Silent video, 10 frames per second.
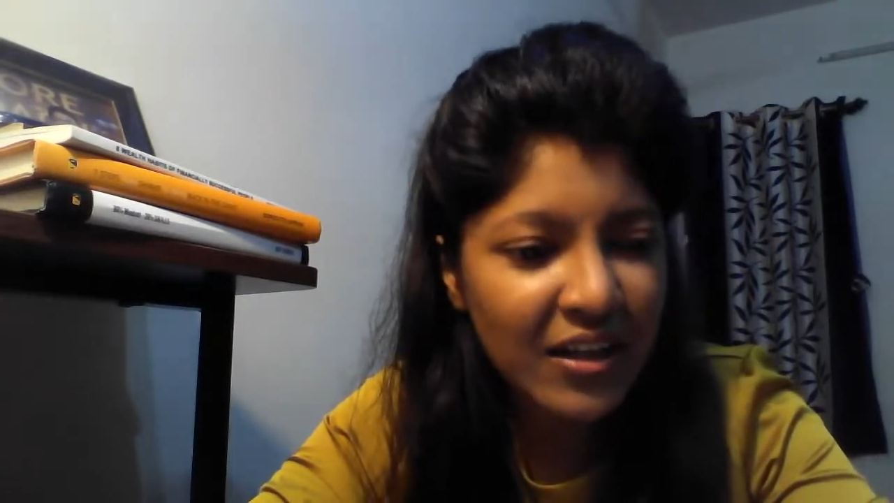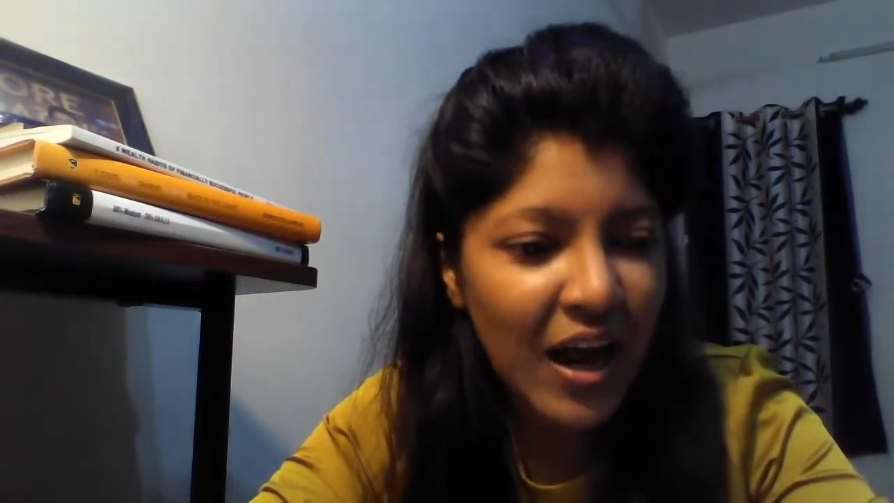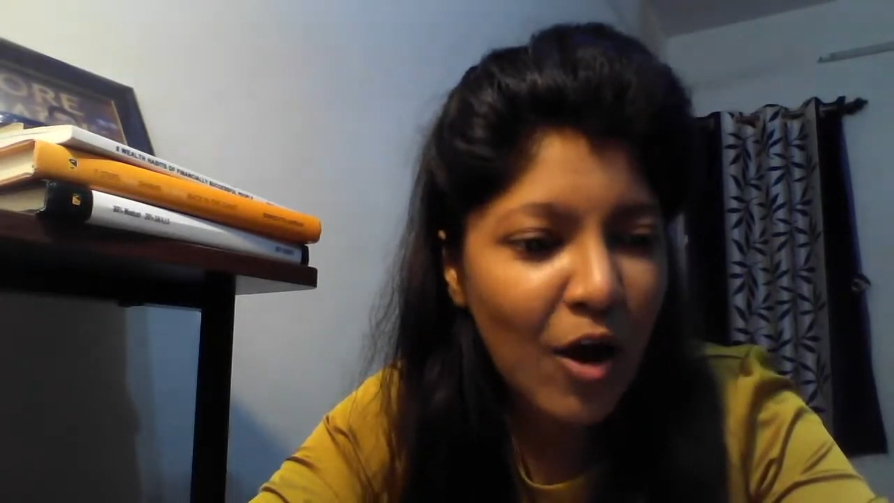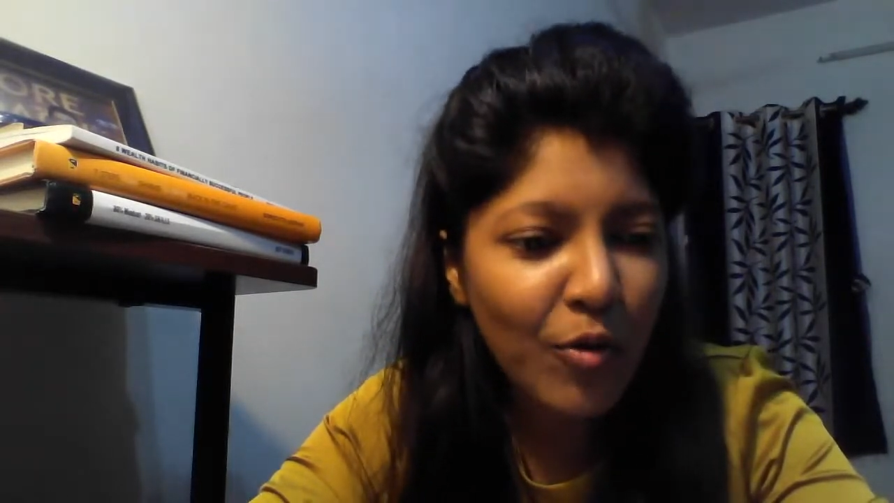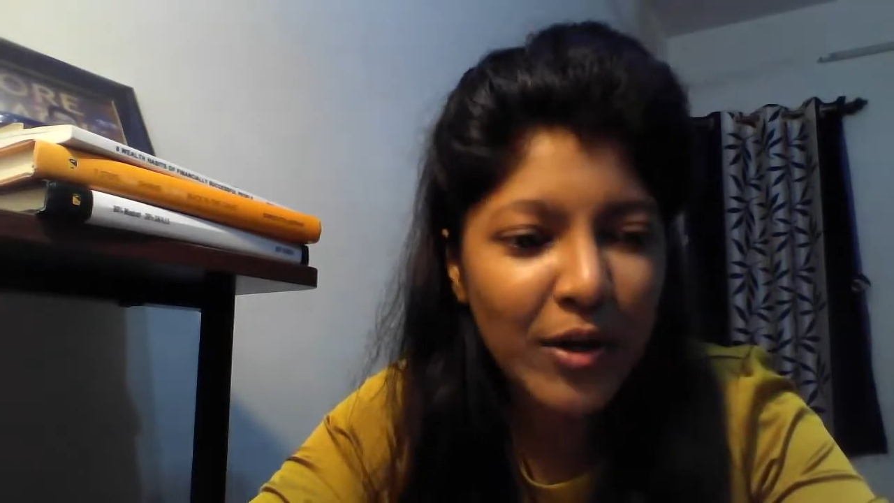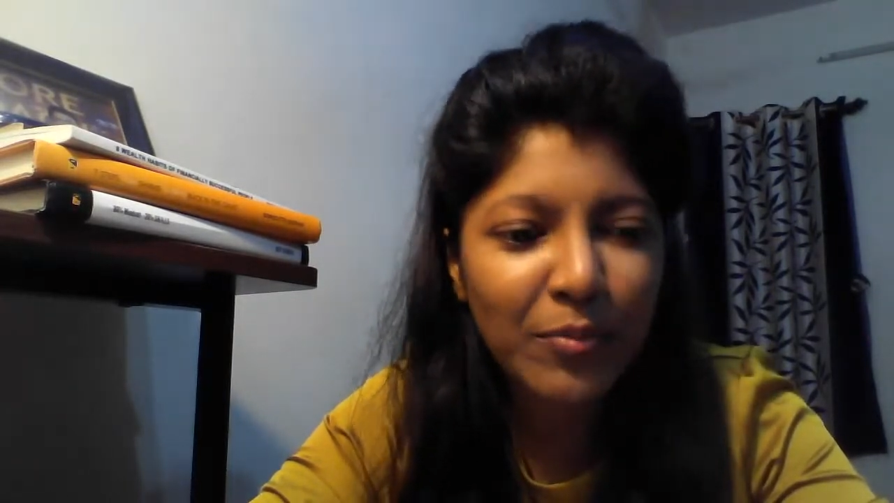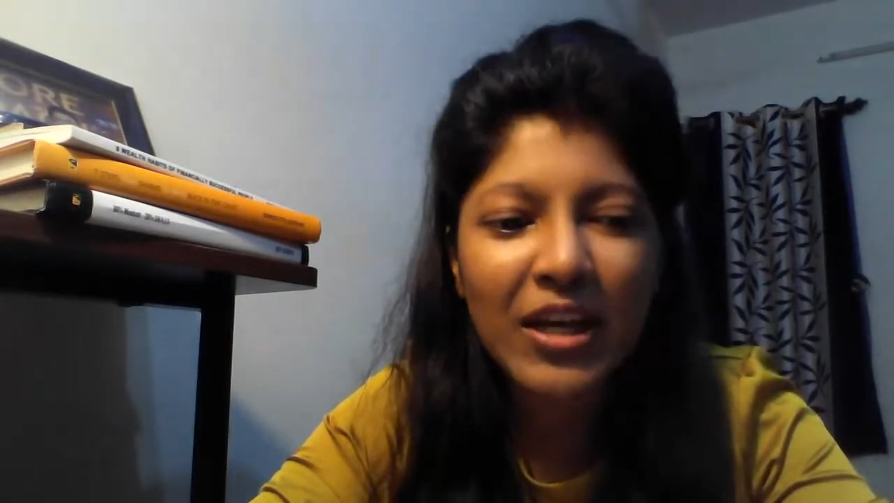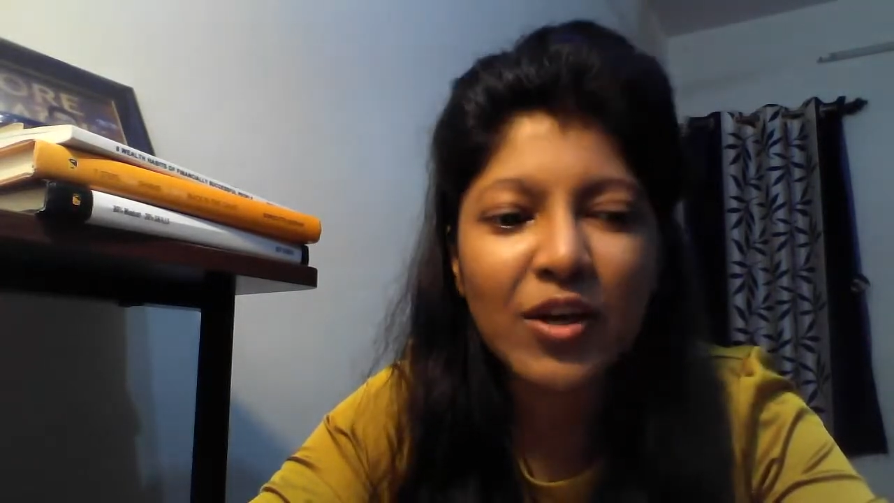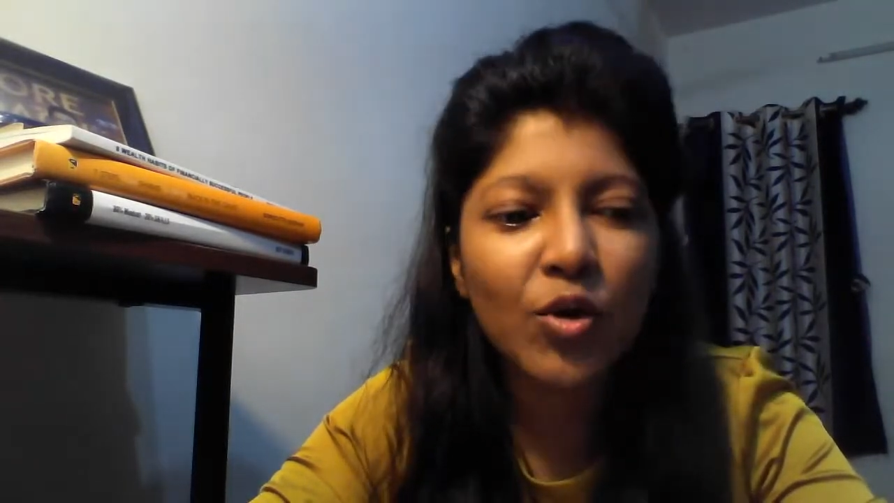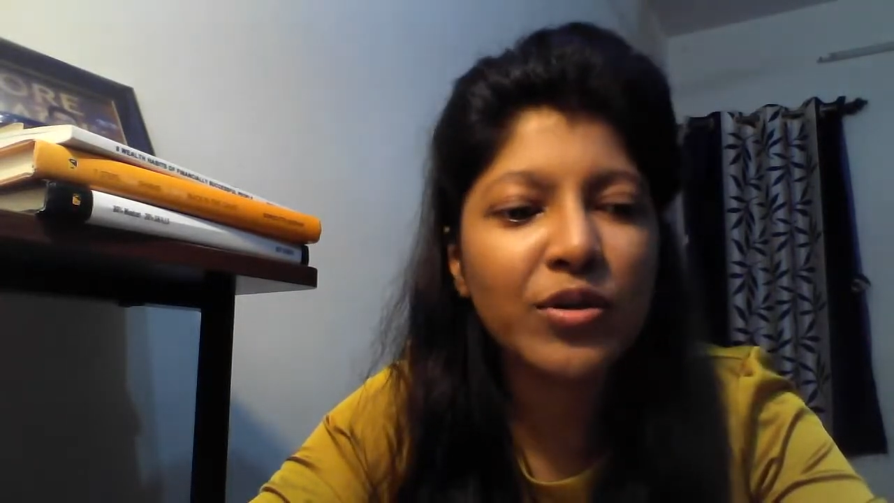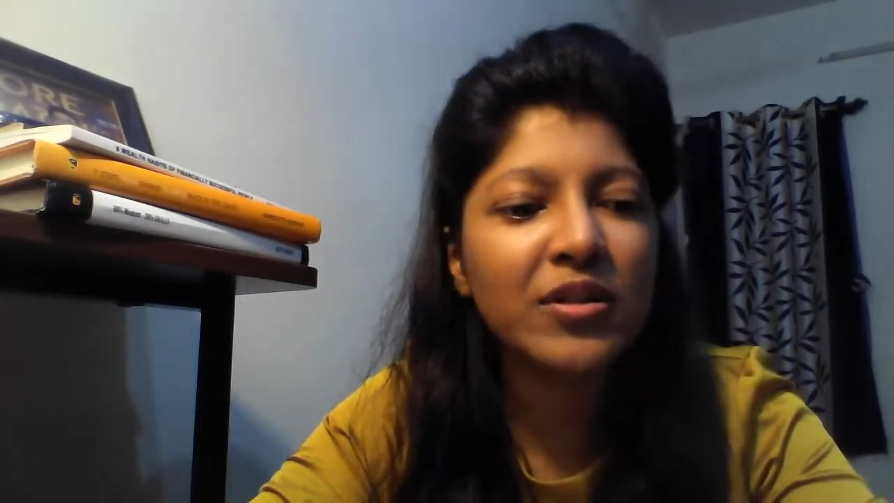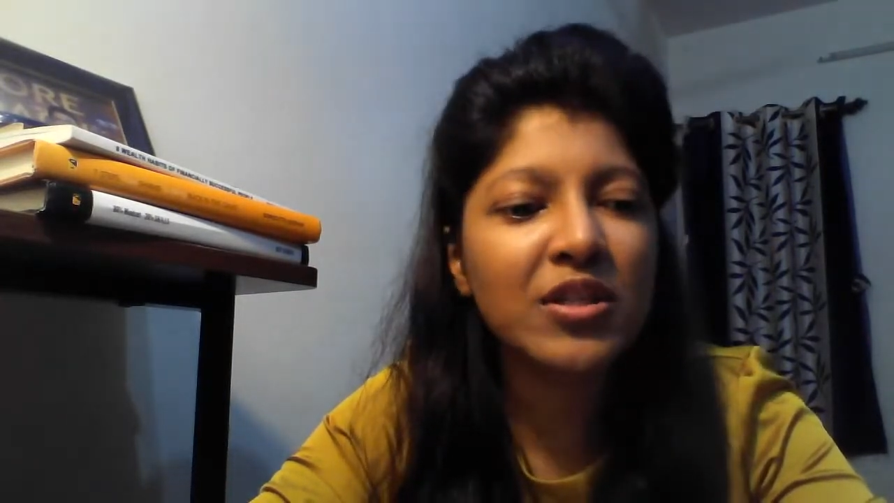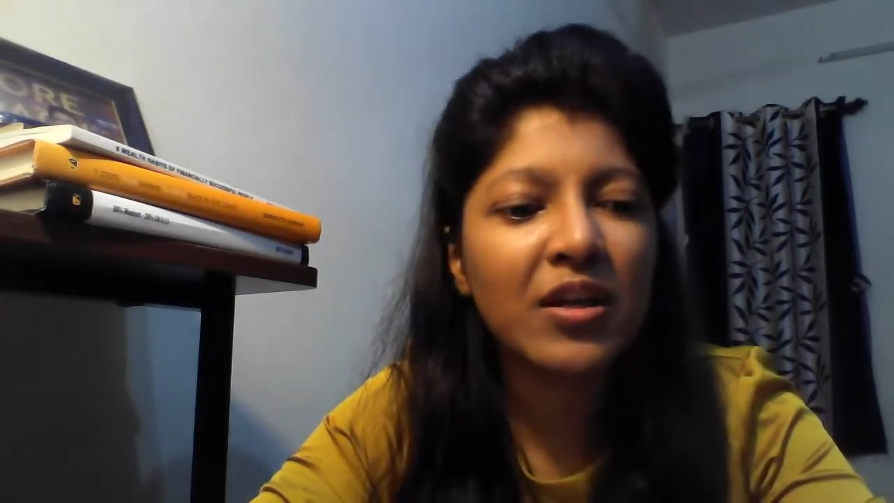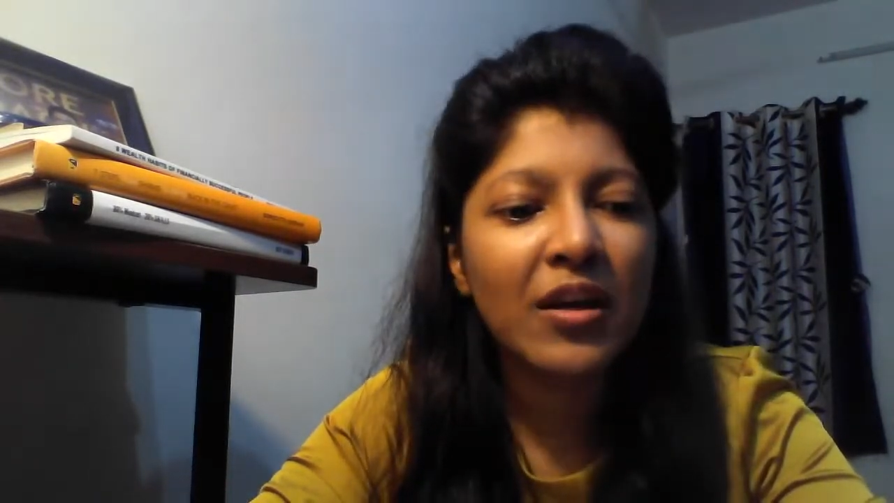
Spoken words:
then how can we ignore